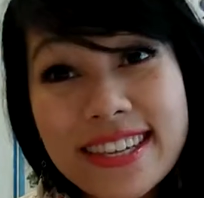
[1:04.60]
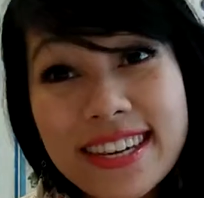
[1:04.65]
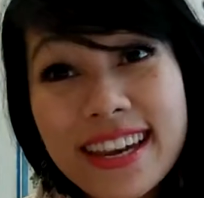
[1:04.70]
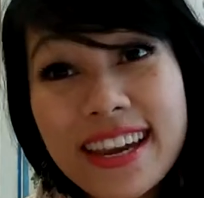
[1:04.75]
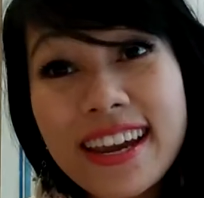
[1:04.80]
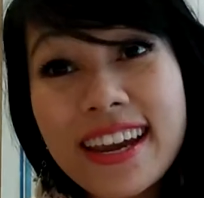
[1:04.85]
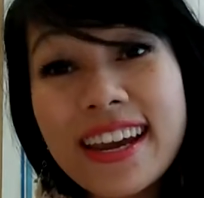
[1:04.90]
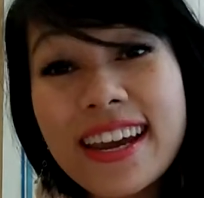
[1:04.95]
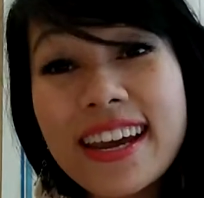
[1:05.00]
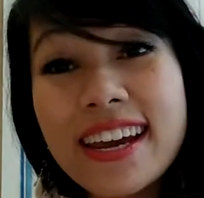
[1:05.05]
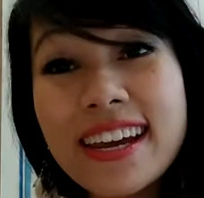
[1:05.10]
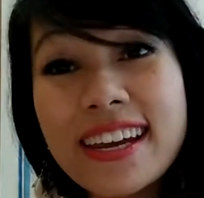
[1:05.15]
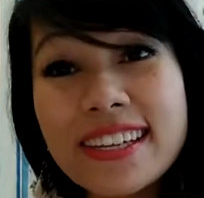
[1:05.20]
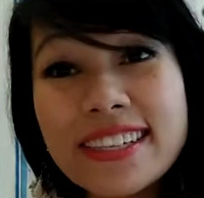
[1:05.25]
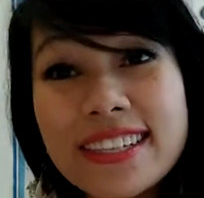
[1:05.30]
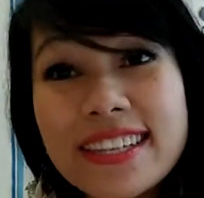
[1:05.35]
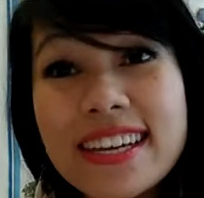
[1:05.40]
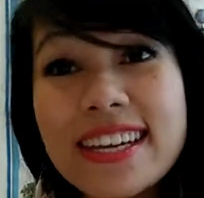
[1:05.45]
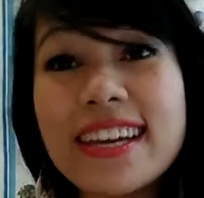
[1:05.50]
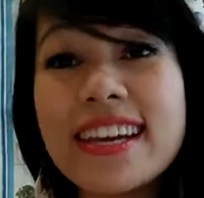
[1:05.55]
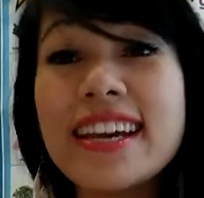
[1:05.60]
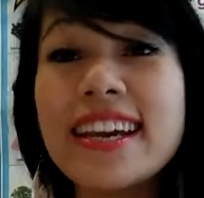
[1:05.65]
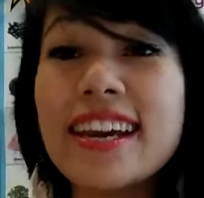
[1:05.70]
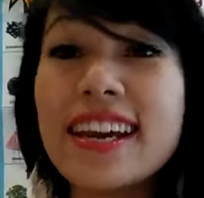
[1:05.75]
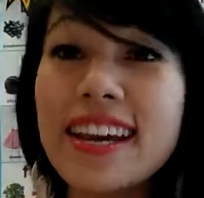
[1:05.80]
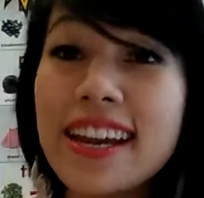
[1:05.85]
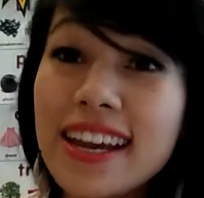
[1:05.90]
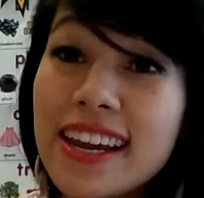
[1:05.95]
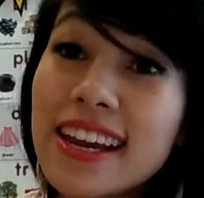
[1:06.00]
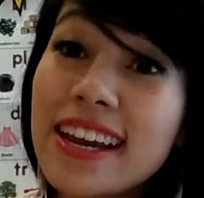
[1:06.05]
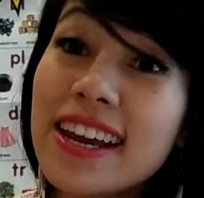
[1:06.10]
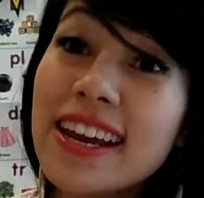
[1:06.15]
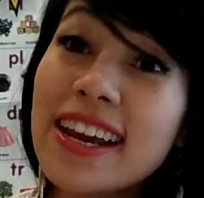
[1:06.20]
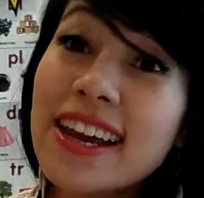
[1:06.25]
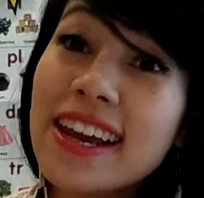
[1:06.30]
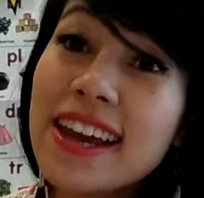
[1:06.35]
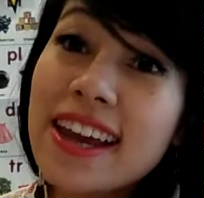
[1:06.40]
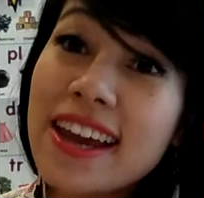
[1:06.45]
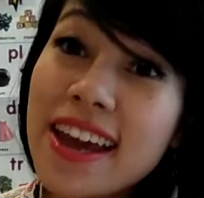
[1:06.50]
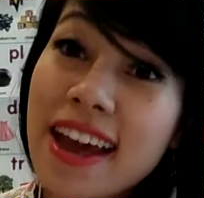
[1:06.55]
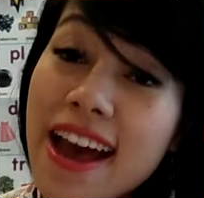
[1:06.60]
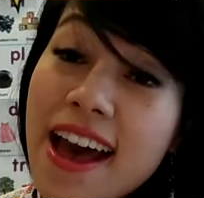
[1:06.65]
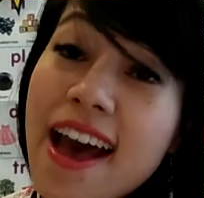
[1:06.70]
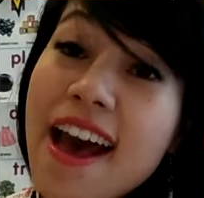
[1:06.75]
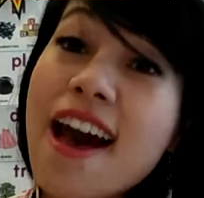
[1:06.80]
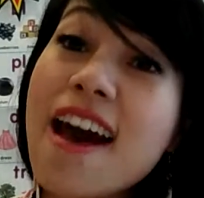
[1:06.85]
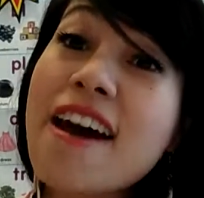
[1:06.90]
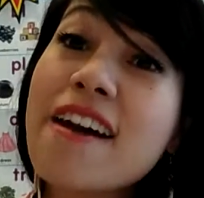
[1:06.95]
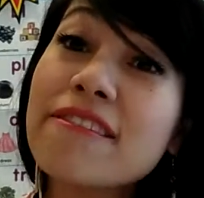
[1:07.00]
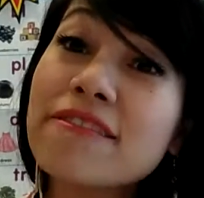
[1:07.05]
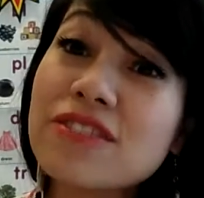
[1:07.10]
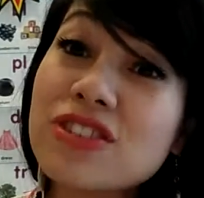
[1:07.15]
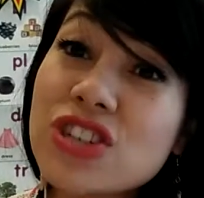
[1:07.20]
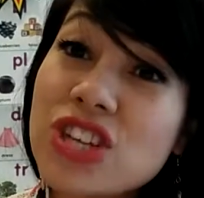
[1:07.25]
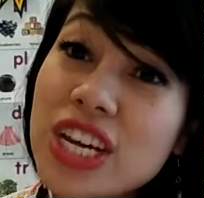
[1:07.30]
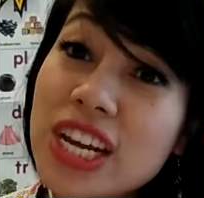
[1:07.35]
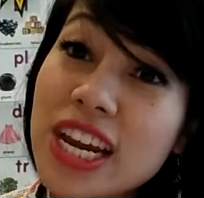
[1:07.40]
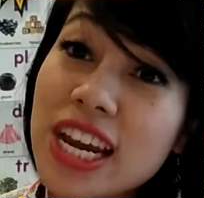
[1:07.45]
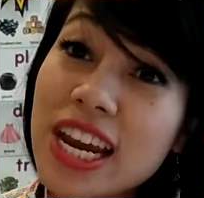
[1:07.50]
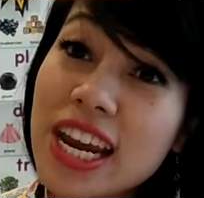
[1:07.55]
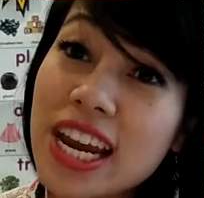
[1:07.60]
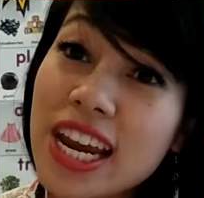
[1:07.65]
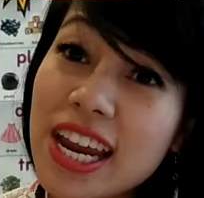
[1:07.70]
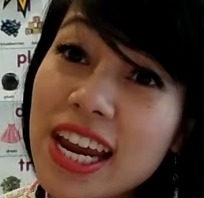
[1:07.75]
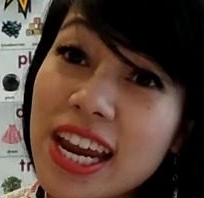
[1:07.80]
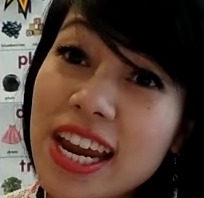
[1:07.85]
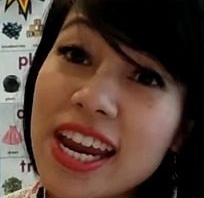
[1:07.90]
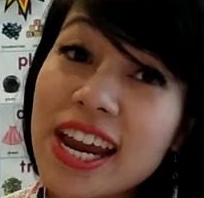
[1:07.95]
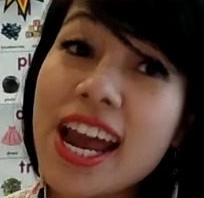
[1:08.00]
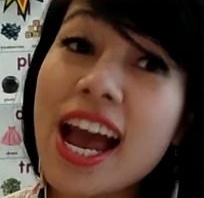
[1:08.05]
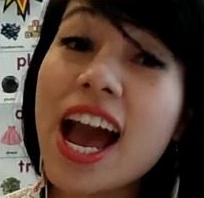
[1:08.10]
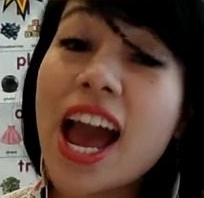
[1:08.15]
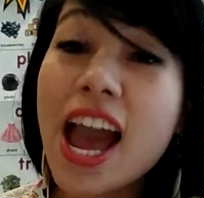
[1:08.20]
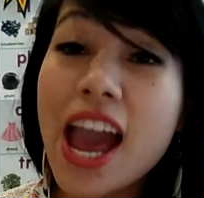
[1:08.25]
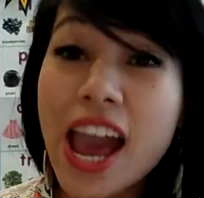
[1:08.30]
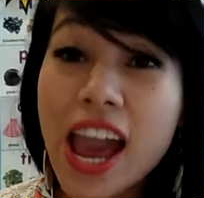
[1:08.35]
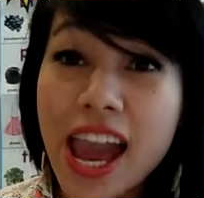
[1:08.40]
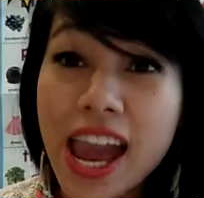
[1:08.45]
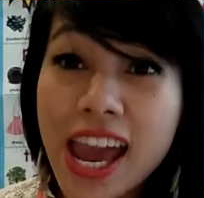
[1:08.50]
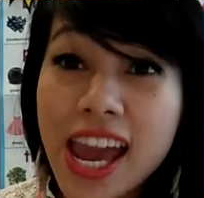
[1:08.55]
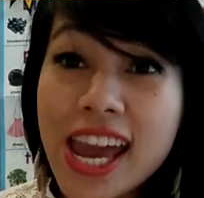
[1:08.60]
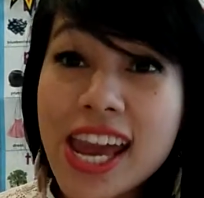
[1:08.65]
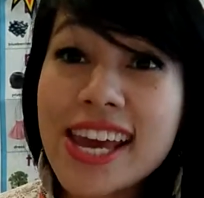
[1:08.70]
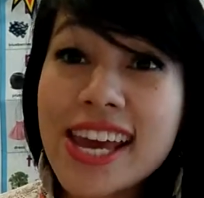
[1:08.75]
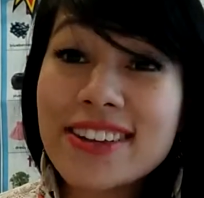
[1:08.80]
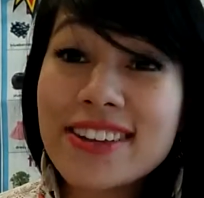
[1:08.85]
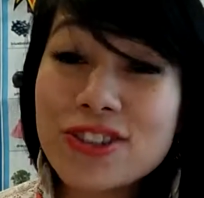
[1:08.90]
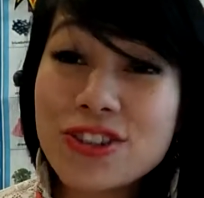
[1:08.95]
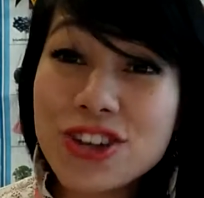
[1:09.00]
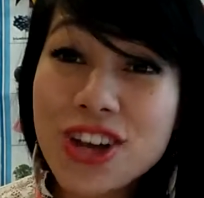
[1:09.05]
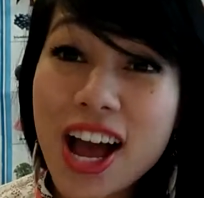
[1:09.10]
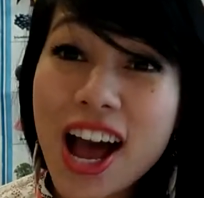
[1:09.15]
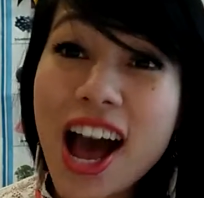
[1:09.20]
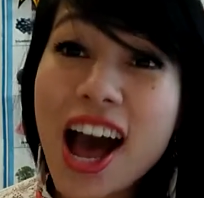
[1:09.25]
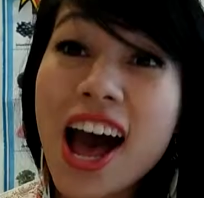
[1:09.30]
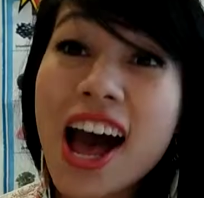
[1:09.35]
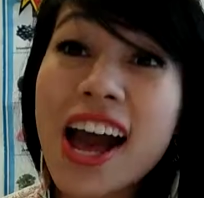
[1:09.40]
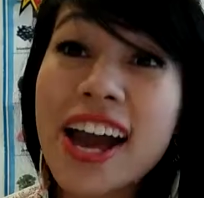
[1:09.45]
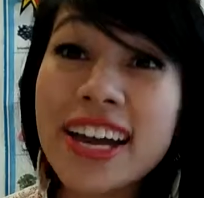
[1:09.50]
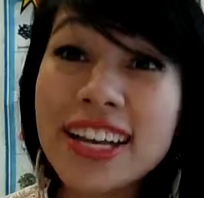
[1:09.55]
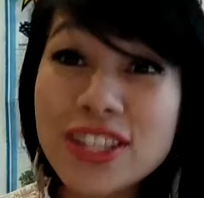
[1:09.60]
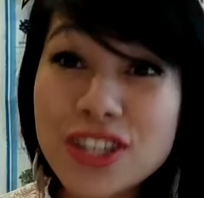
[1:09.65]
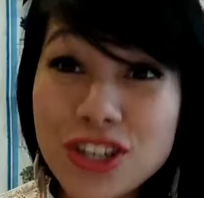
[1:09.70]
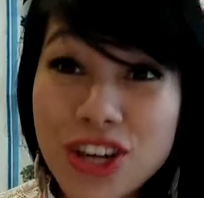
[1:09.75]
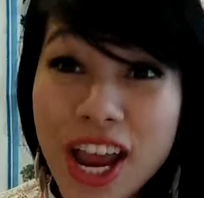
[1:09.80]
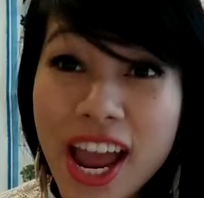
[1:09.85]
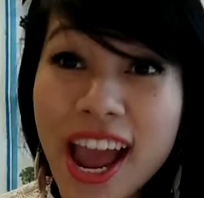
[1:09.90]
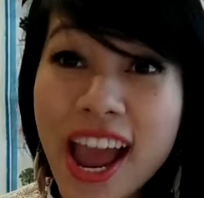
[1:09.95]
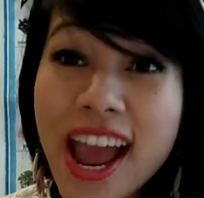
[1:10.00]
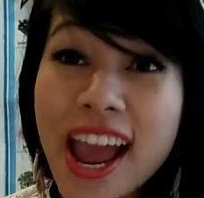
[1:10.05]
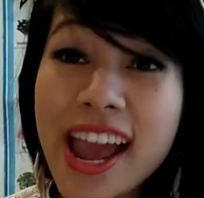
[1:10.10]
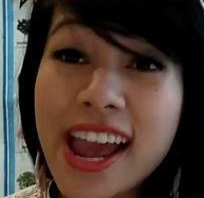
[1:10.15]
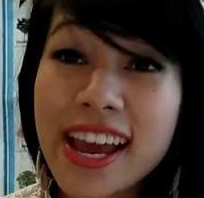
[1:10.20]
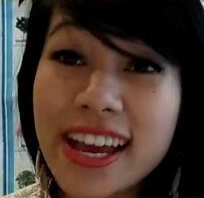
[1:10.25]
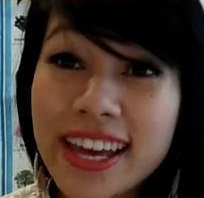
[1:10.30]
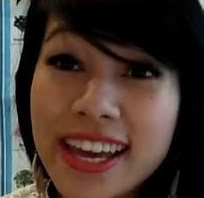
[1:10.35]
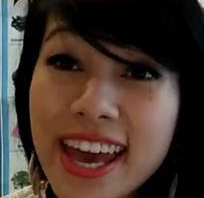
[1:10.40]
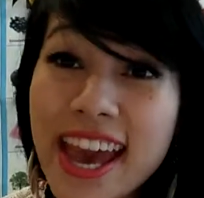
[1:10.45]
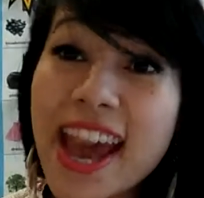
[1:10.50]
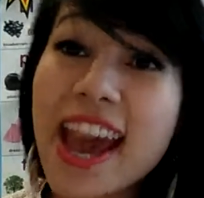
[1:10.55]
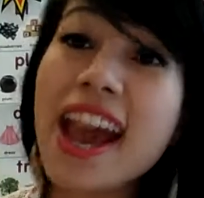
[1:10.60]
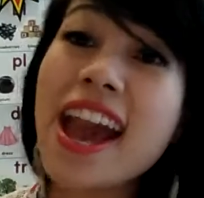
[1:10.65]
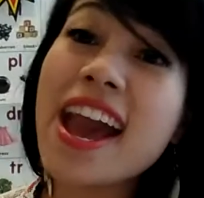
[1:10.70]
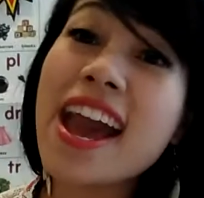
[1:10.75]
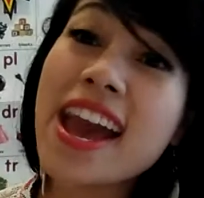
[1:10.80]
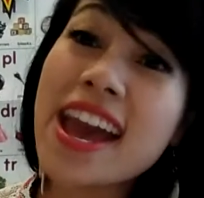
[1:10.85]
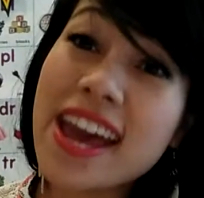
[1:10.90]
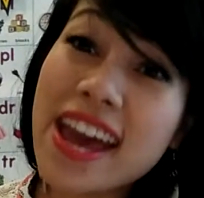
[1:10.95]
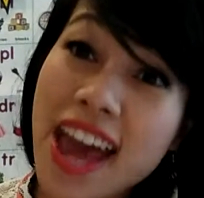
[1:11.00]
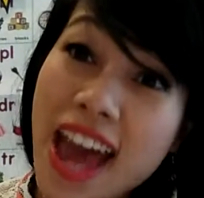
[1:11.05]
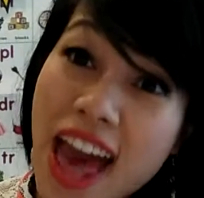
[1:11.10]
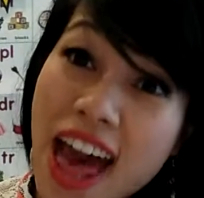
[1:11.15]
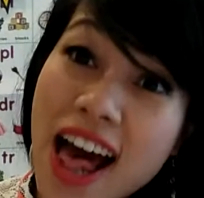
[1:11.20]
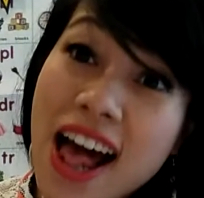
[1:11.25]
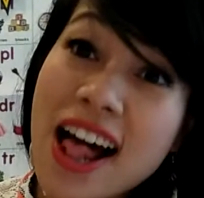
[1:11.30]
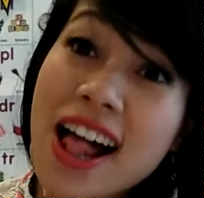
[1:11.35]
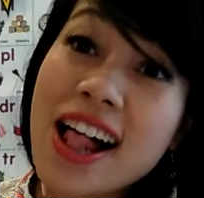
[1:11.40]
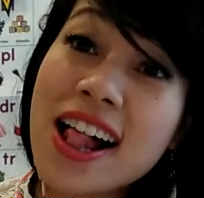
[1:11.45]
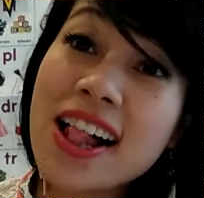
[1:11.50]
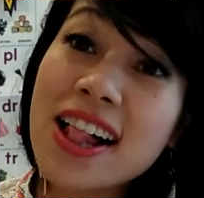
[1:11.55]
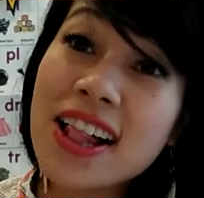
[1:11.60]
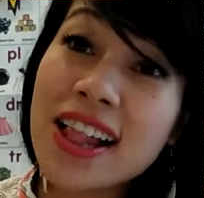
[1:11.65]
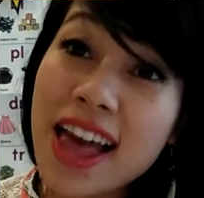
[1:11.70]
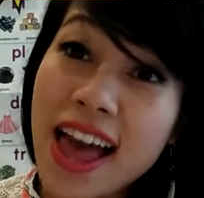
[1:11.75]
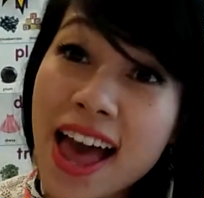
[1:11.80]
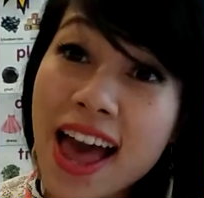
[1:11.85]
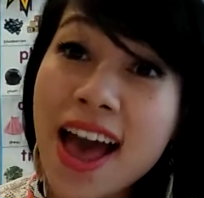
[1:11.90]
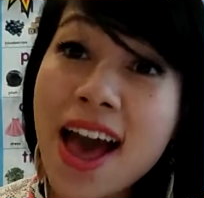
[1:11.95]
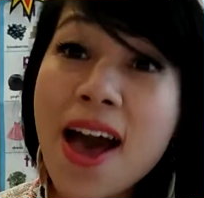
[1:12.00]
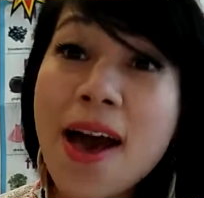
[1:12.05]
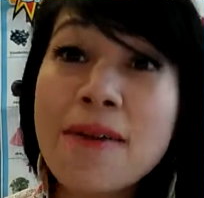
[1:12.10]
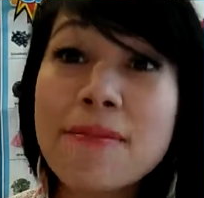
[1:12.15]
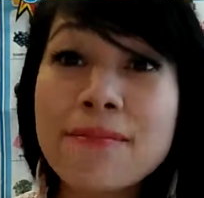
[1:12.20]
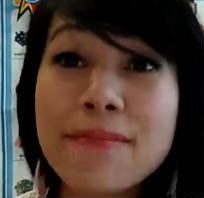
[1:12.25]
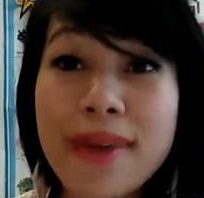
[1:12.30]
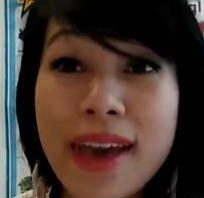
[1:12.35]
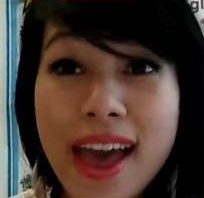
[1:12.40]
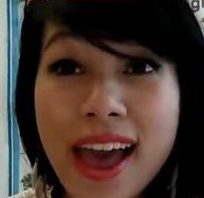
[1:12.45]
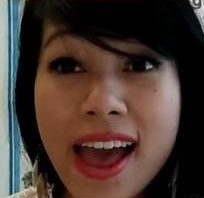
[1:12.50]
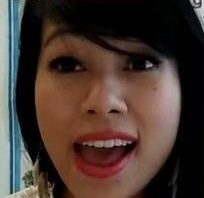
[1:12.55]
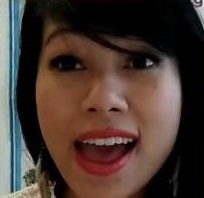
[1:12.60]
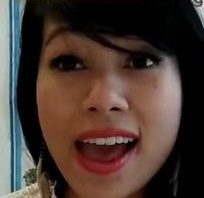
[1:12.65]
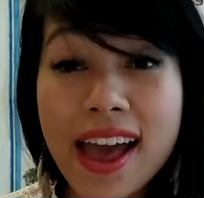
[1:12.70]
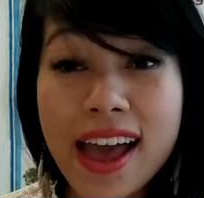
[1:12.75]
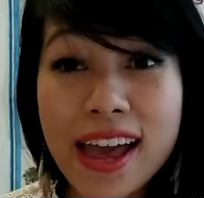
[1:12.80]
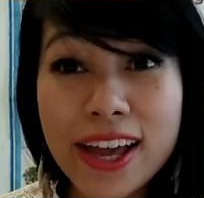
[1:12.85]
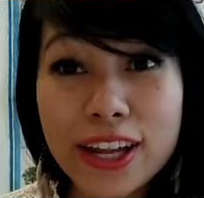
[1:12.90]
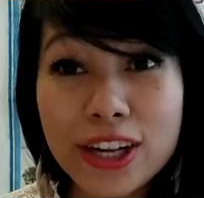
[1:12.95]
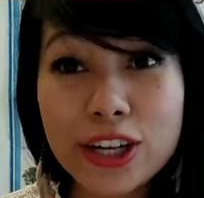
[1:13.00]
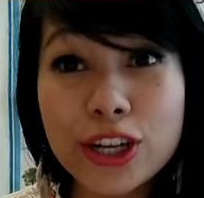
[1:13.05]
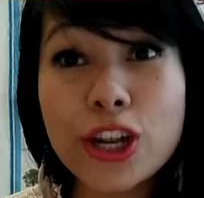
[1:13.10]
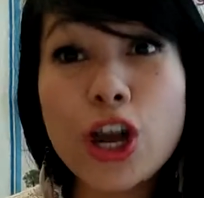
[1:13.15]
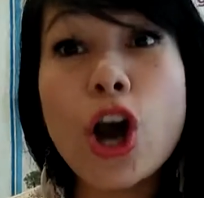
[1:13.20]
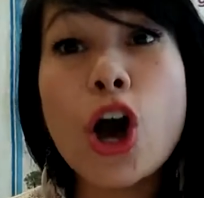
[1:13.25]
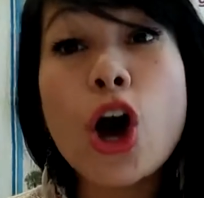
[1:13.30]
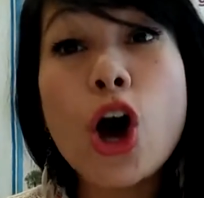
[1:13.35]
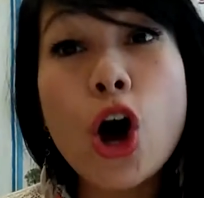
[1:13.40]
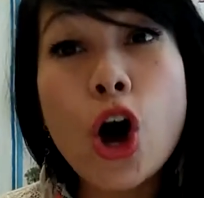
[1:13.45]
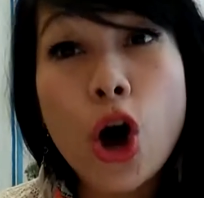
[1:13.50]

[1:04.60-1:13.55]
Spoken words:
C, D, E, F, G, H, I, J, K, L, M, N,